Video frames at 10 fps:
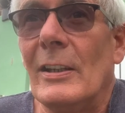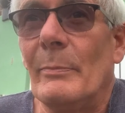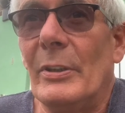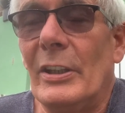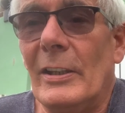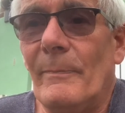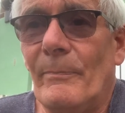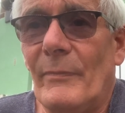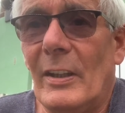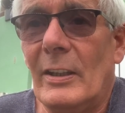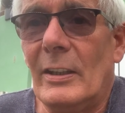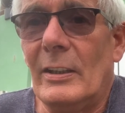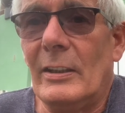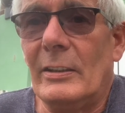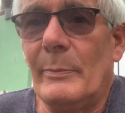But then
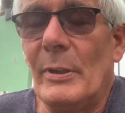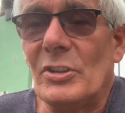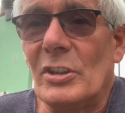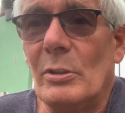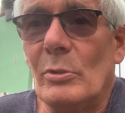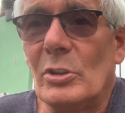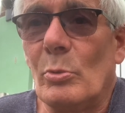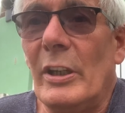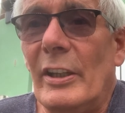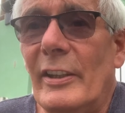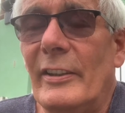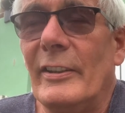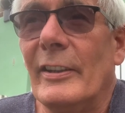the person I was with